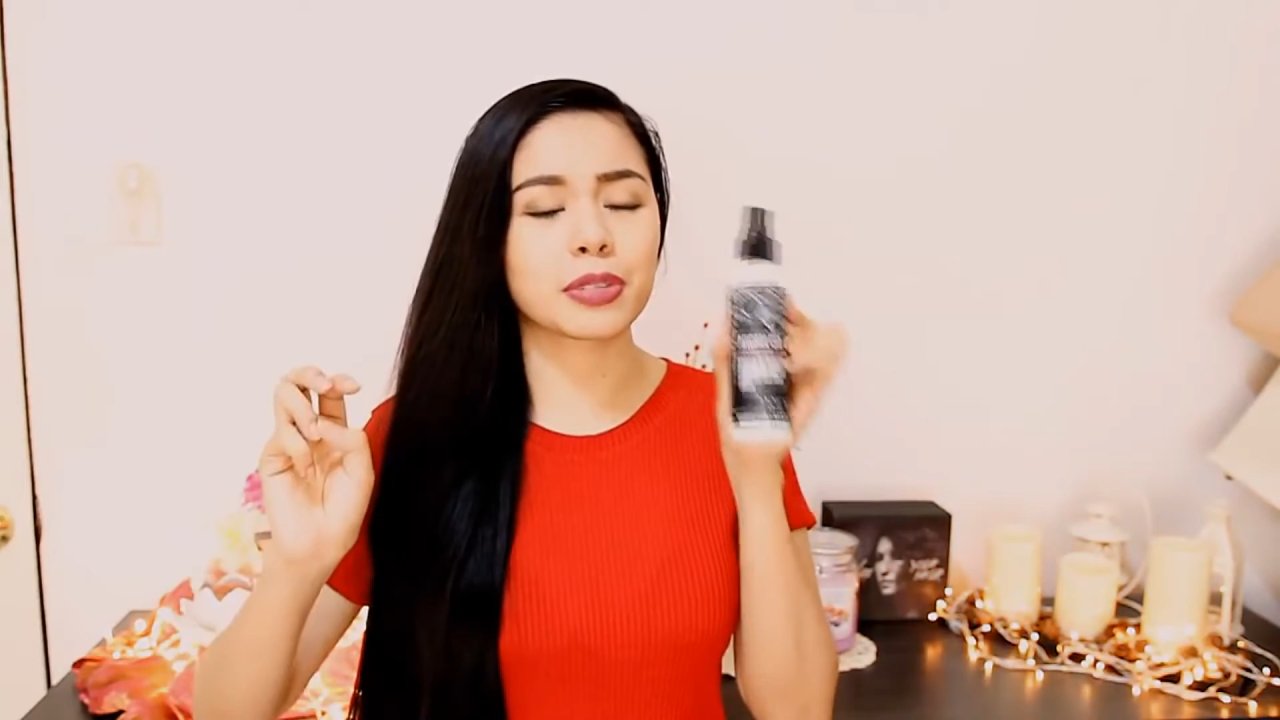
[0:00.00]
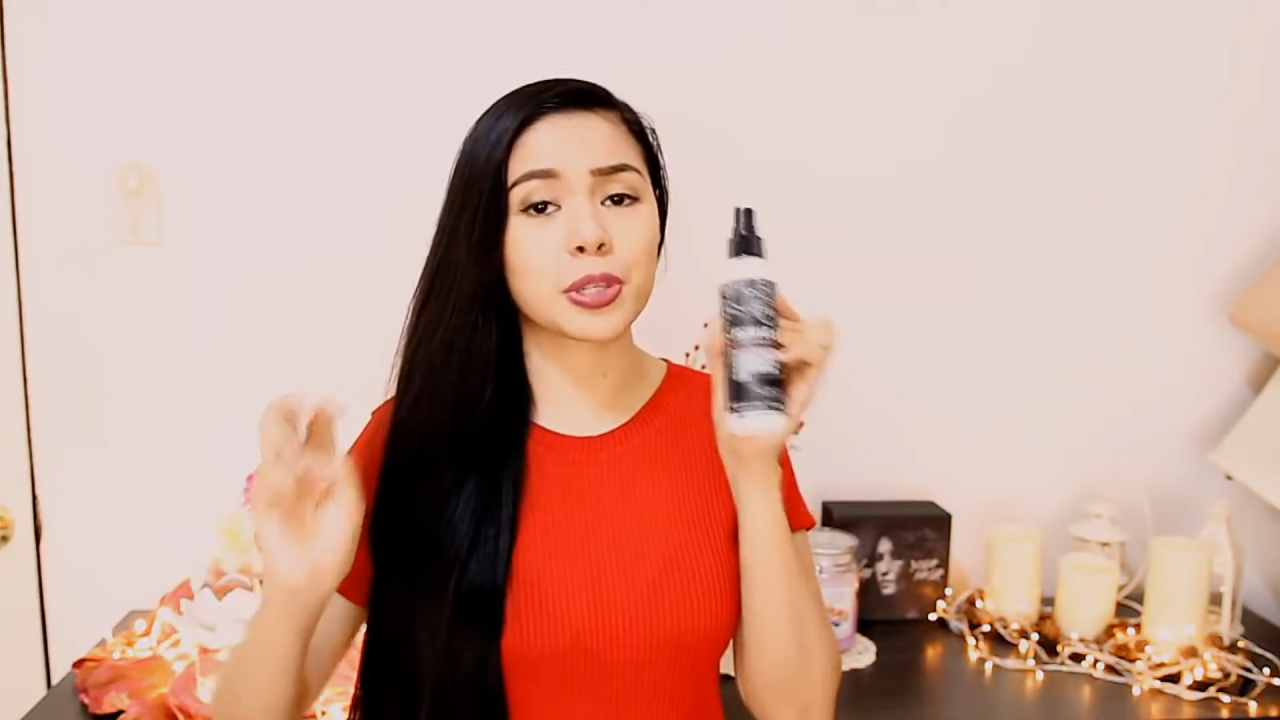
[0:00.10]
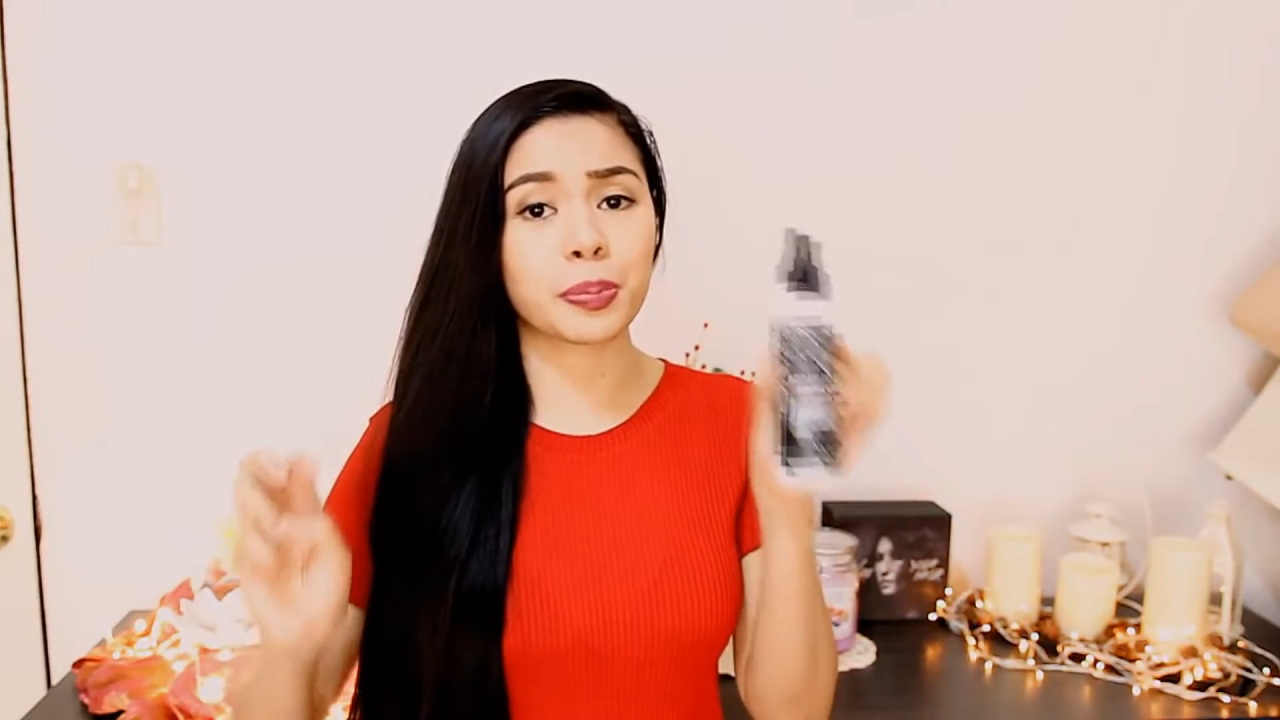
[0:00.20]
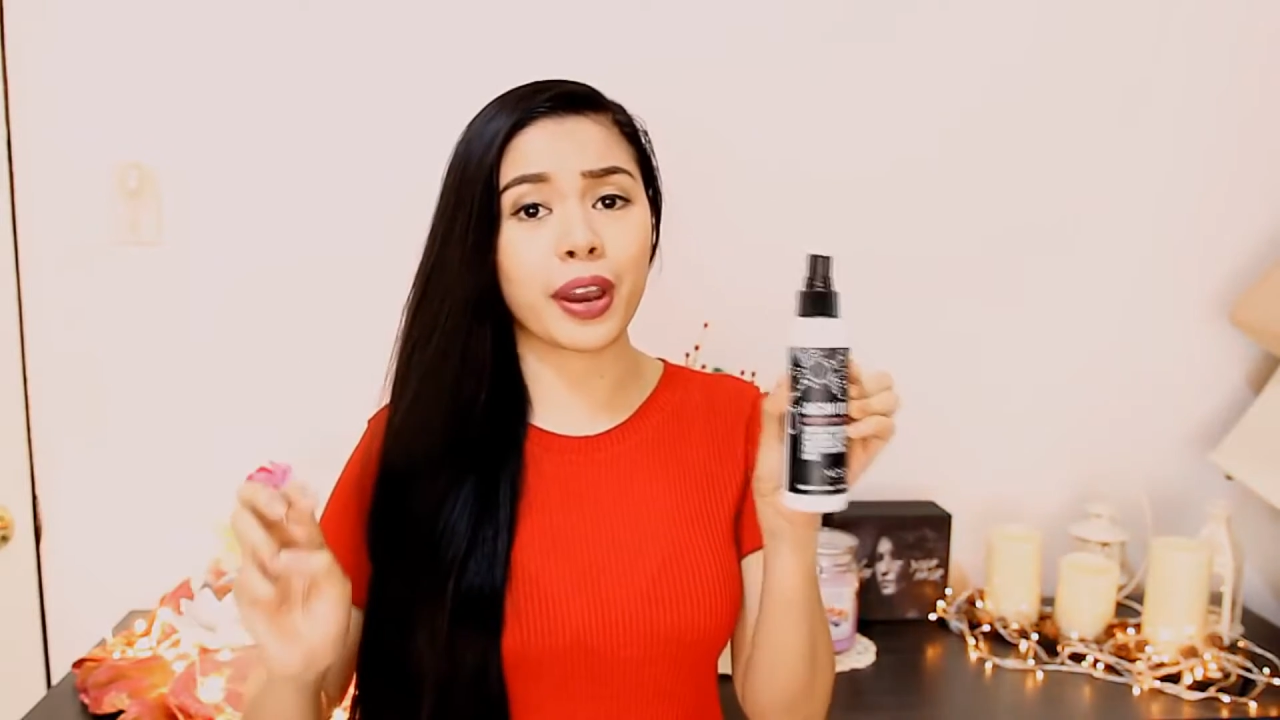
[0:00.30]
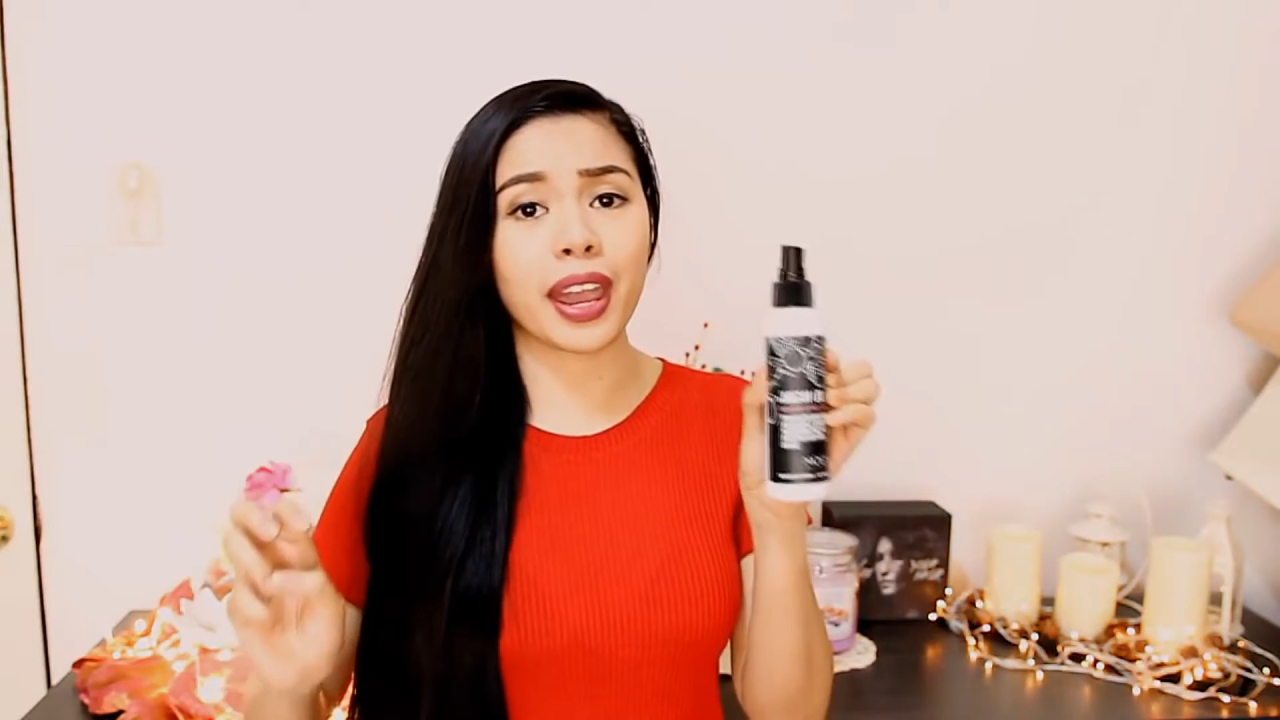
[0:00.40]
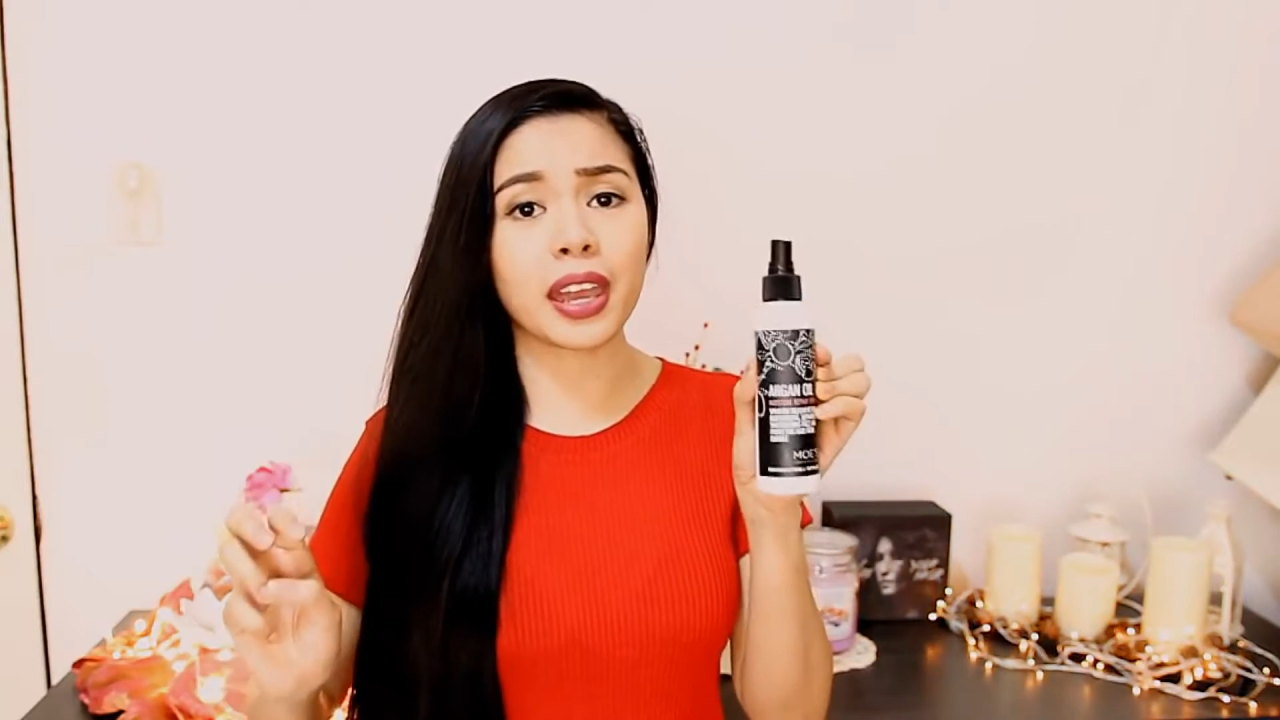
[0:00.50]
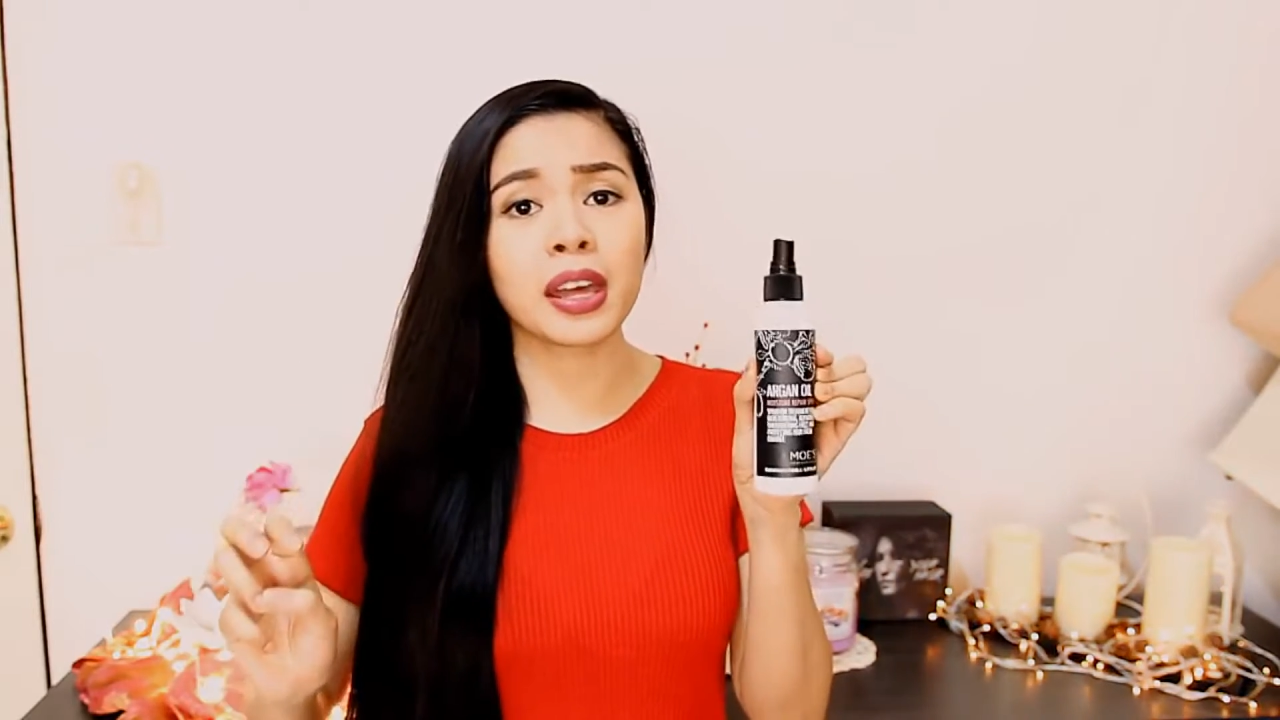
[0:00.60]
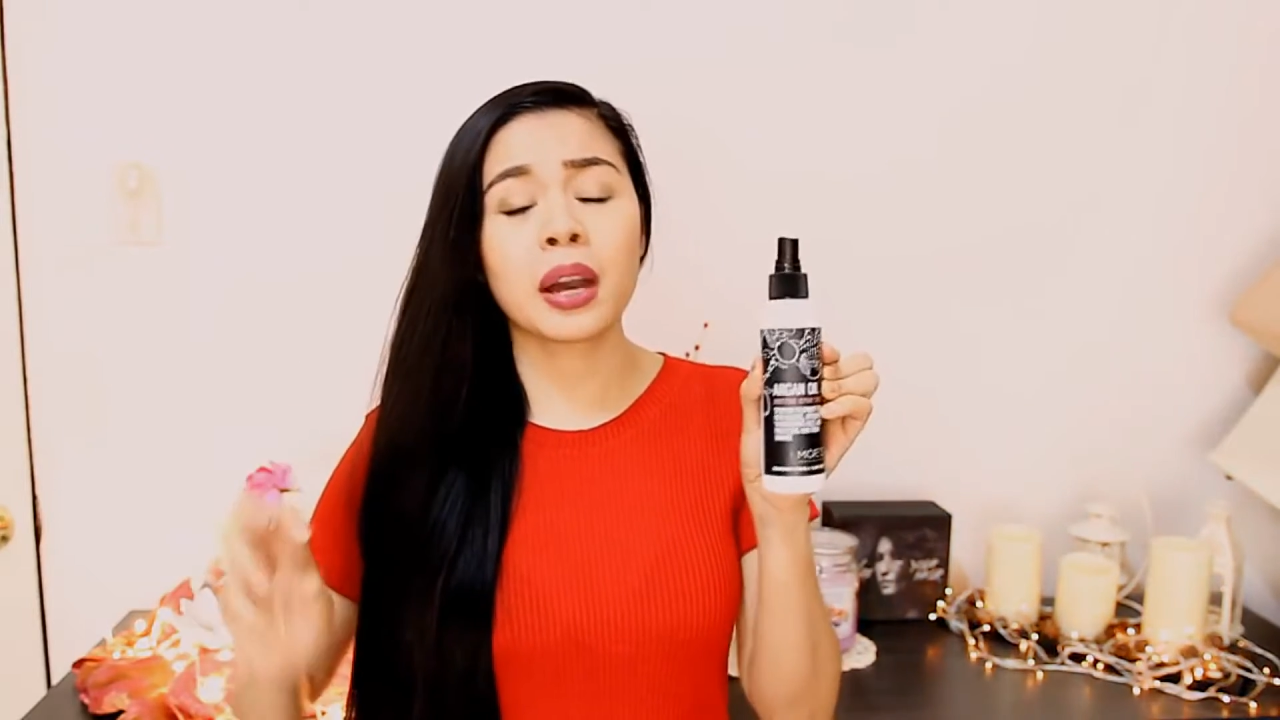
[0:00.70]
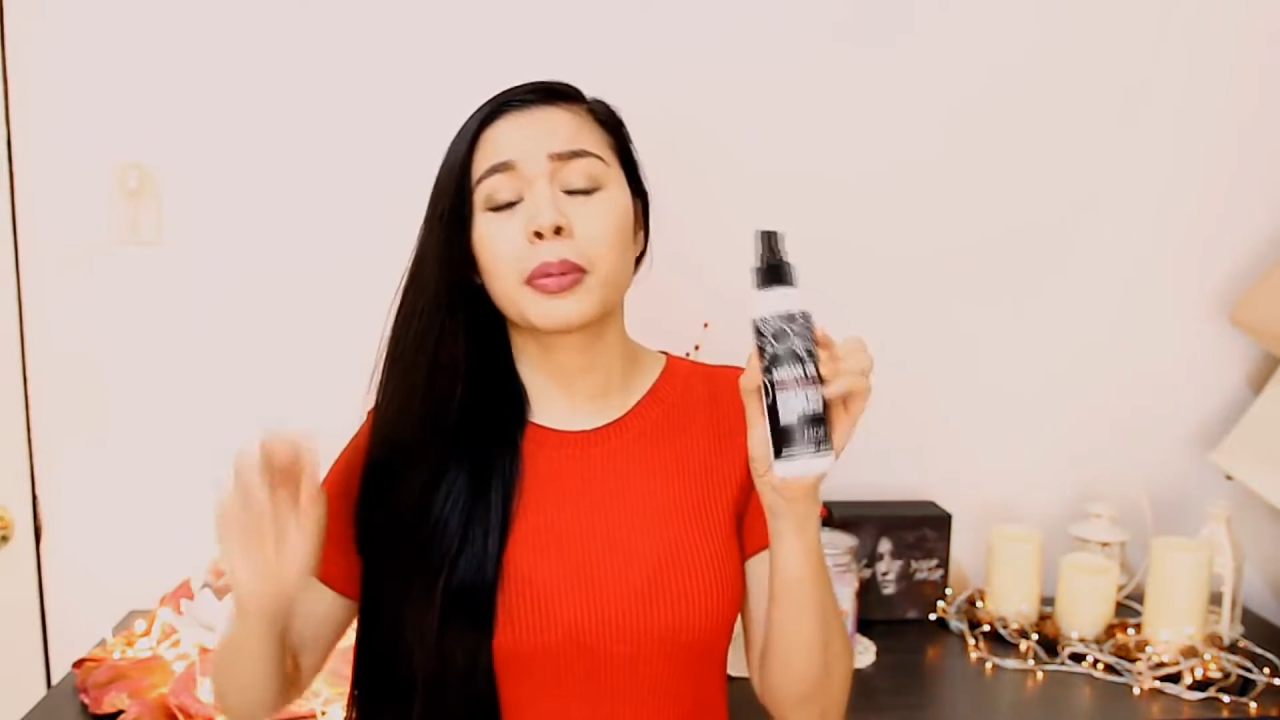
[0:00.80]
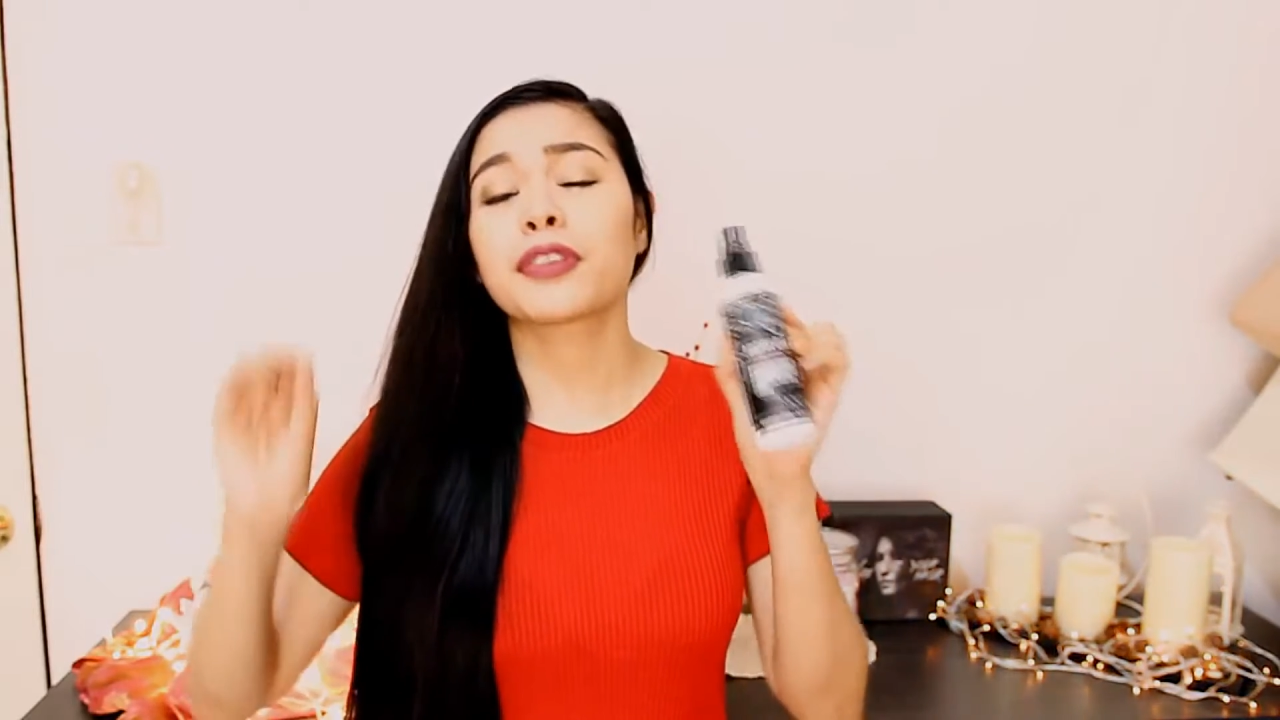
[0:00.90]

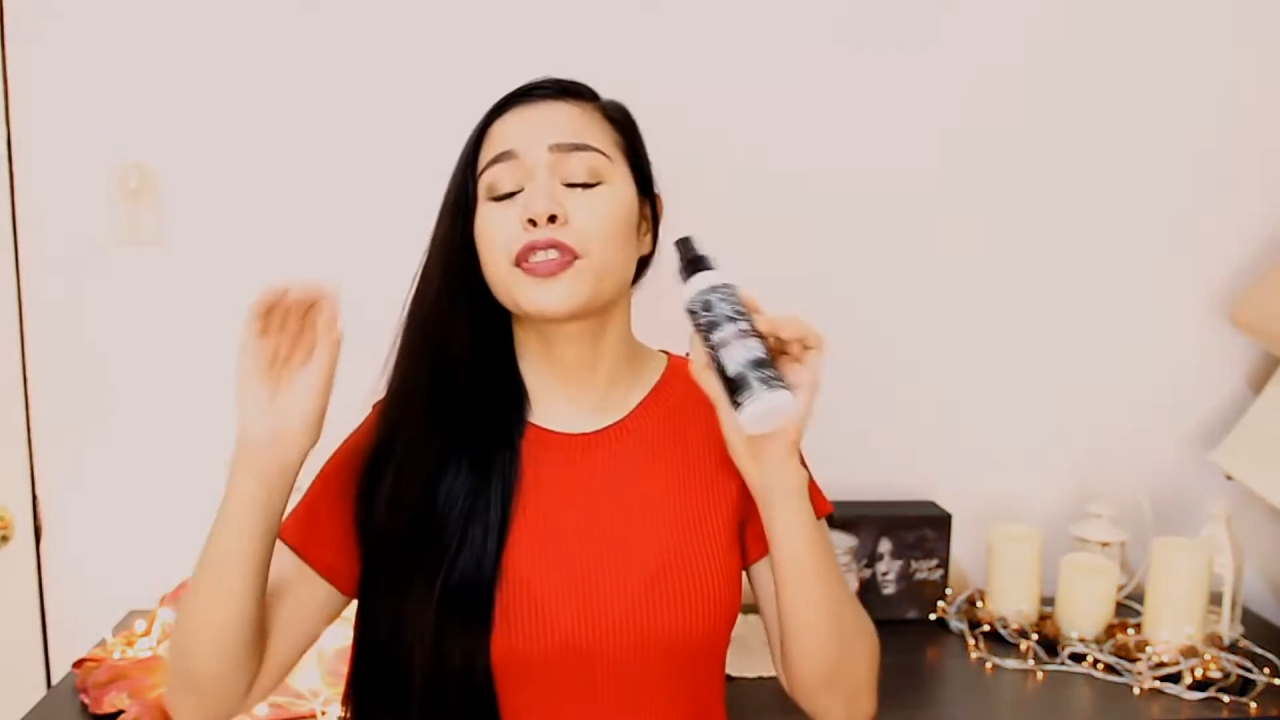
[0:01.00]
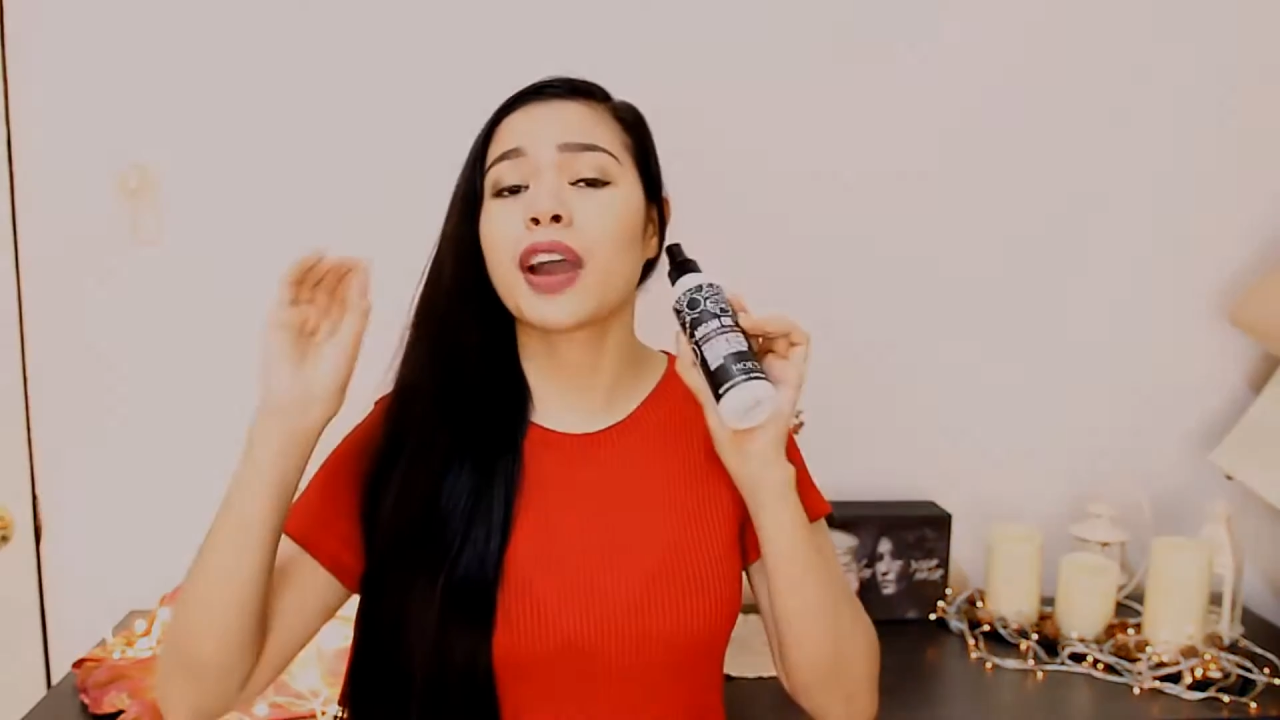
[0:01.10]
snarls.